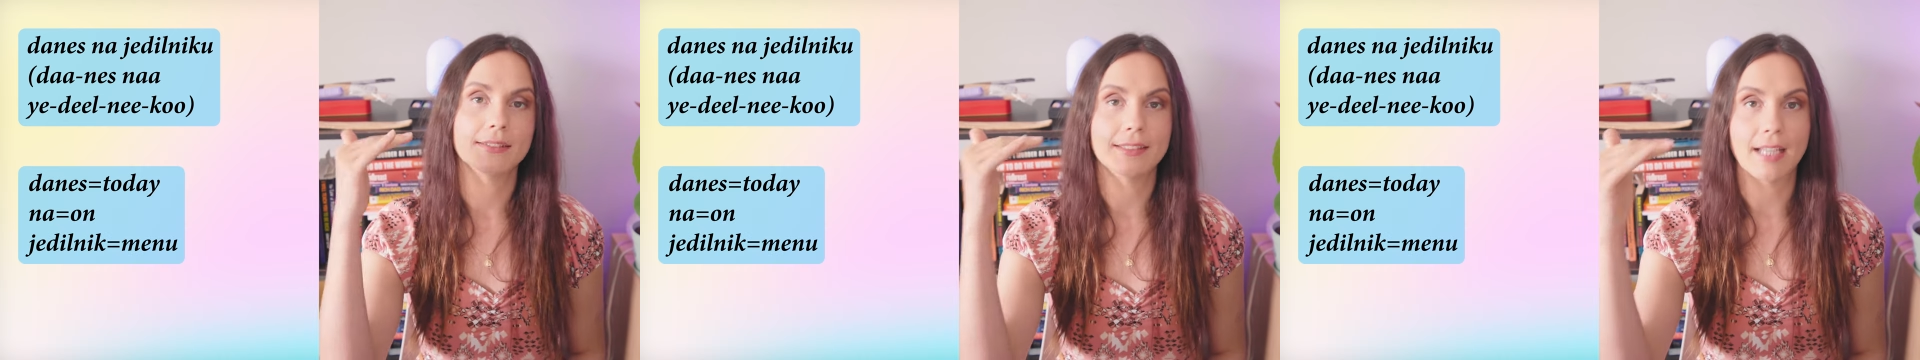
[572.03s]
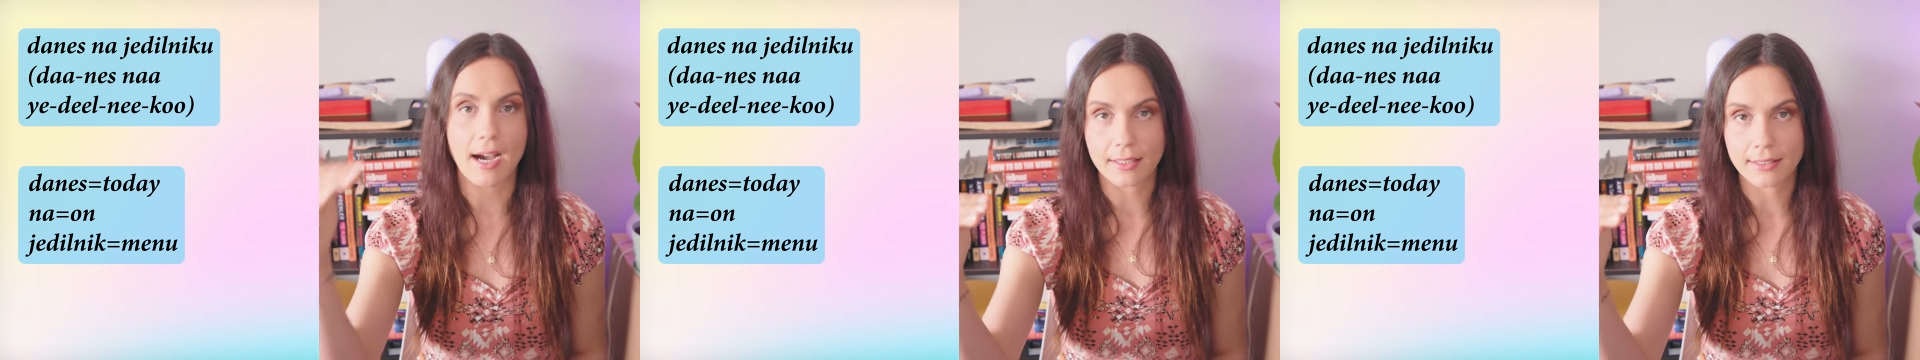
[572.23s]

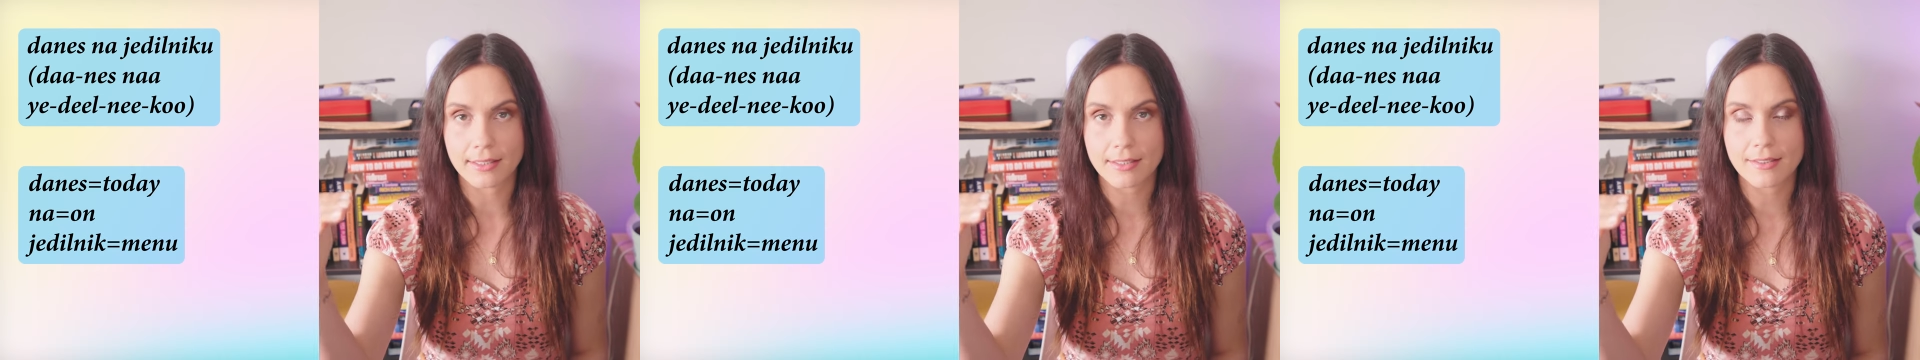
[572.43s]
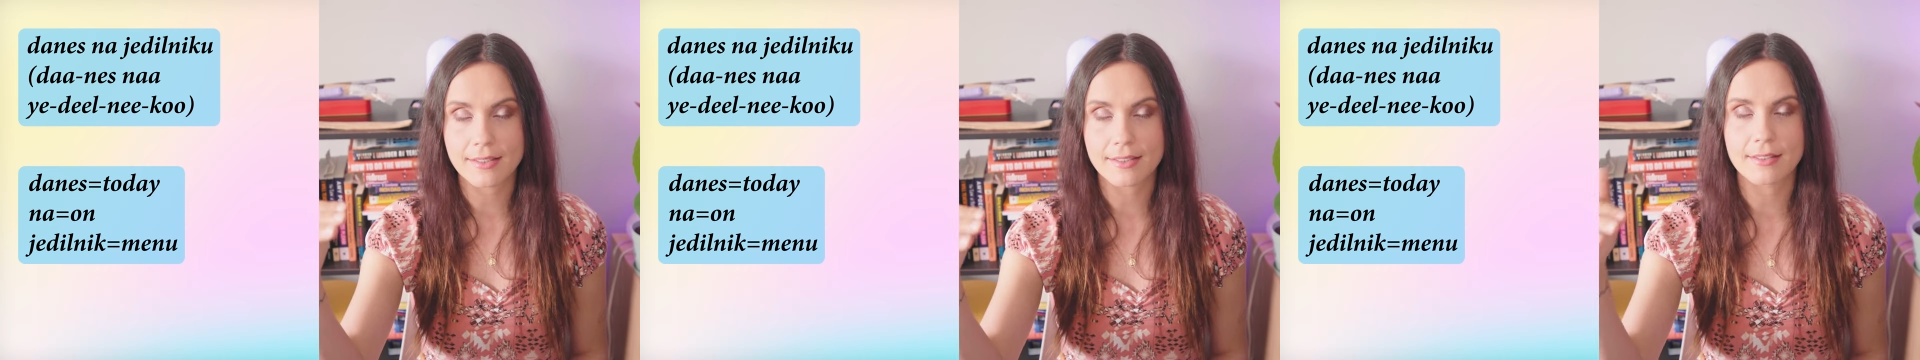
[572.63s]

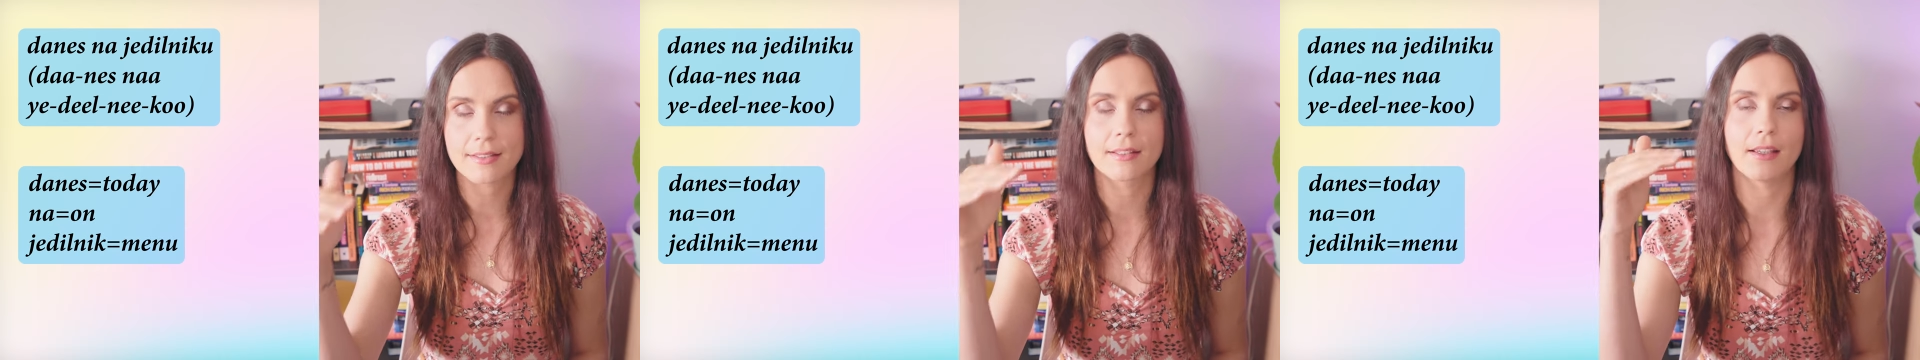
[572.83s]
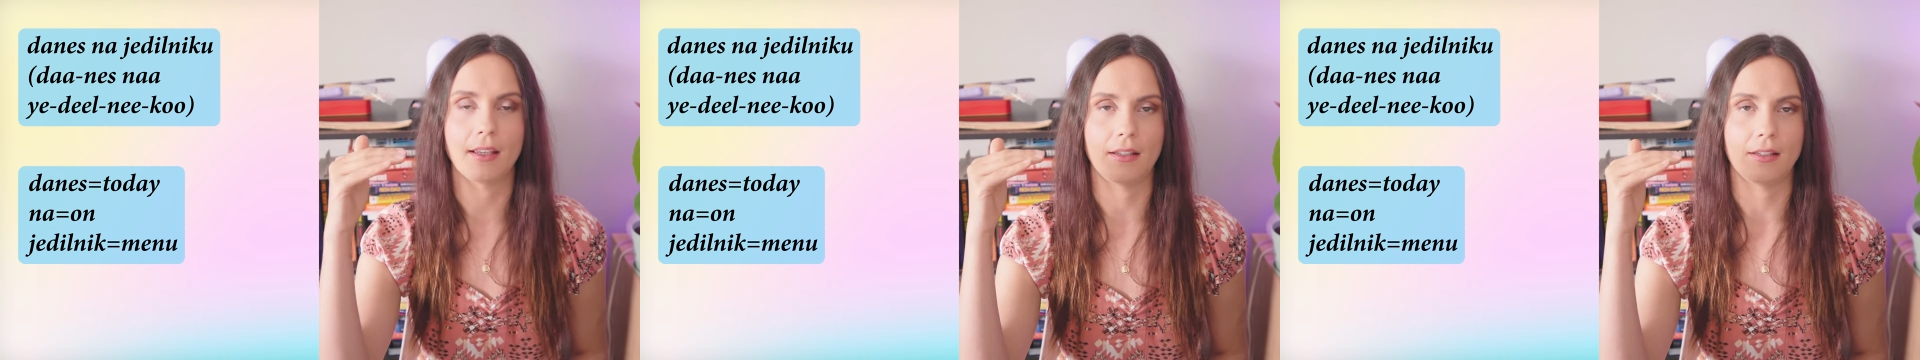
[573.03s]
Danes
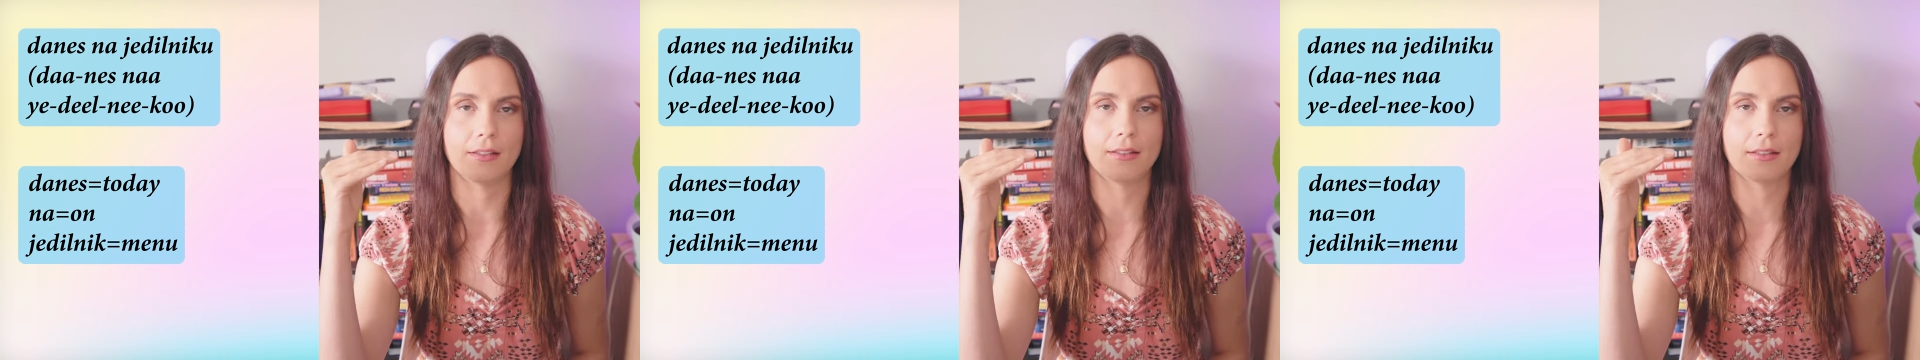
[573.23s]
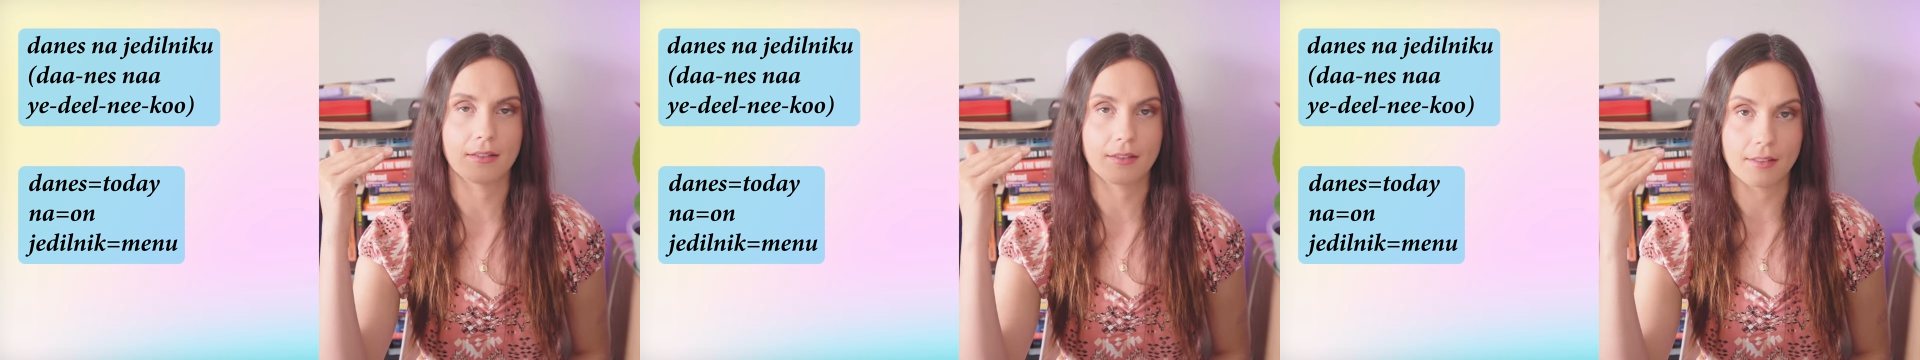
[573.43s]

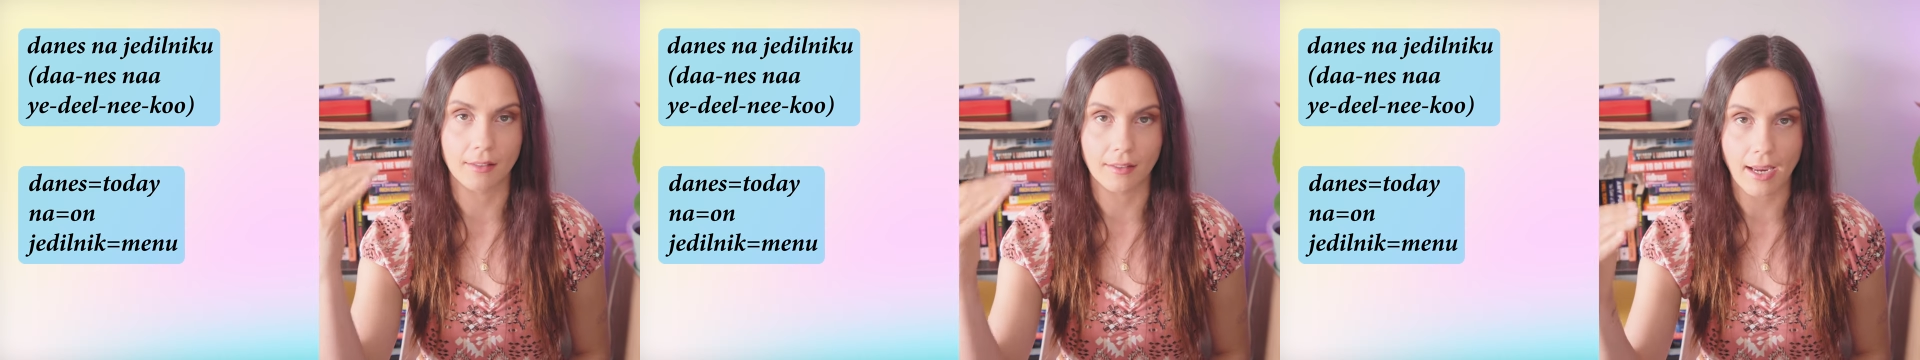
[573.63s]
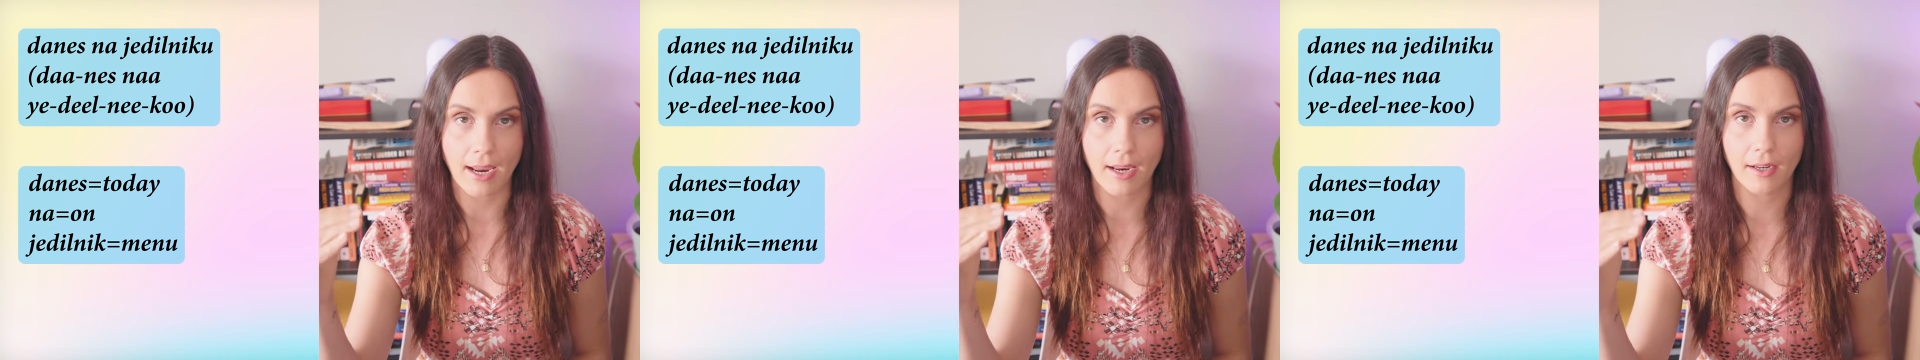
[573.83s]
is
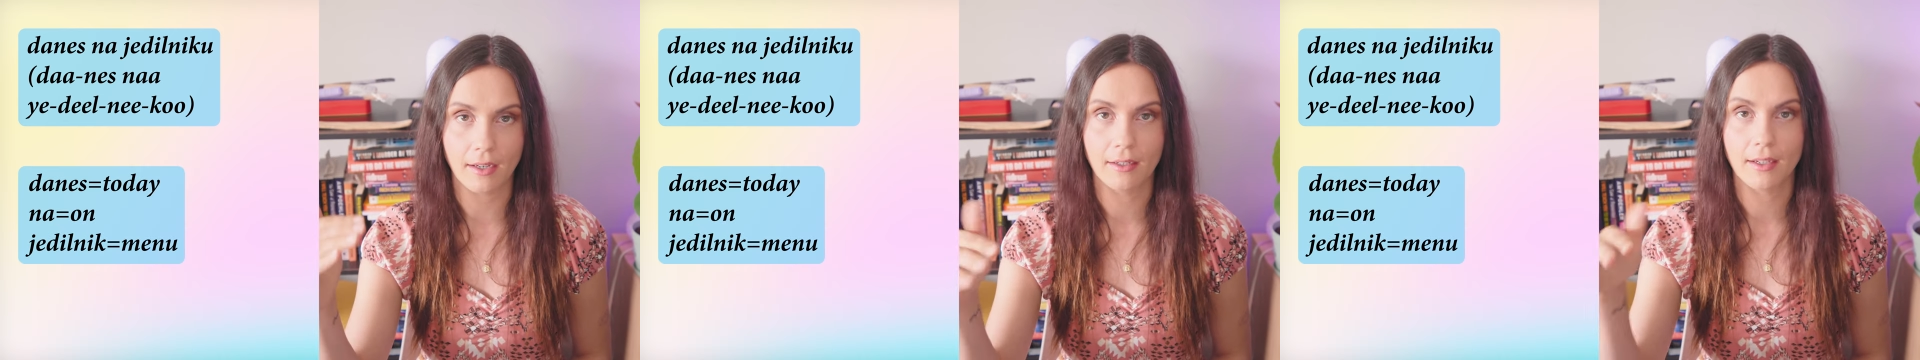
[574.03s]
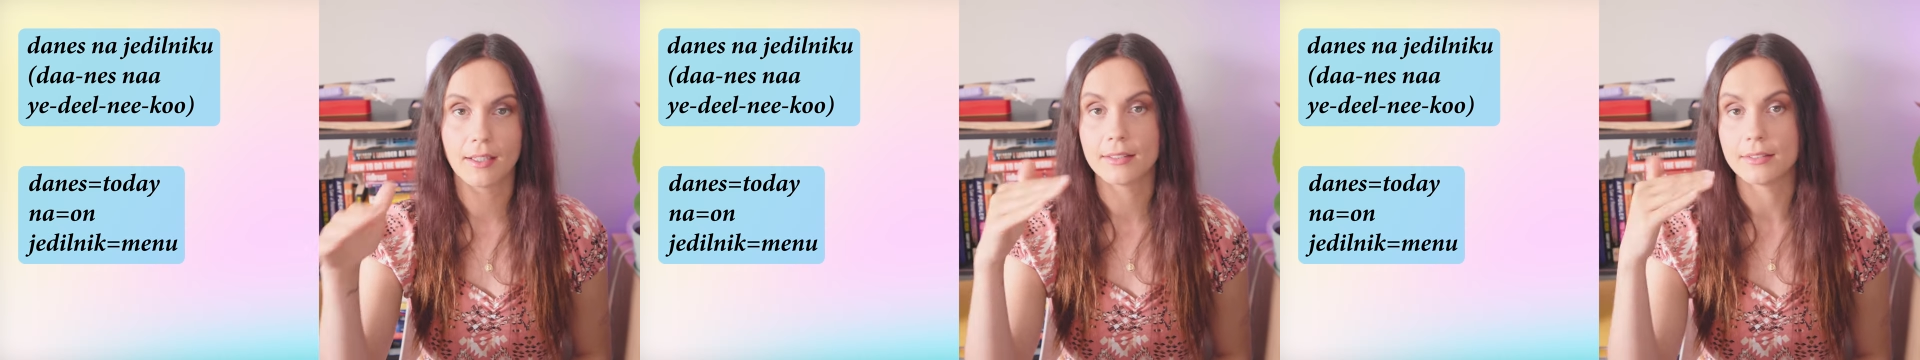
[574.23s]

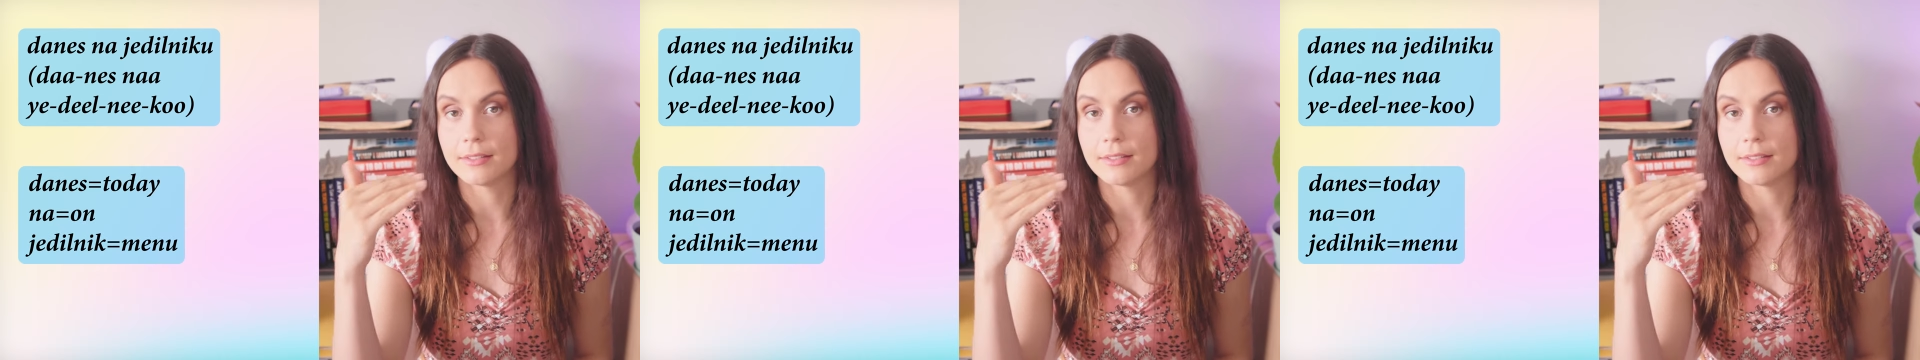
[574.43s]
today,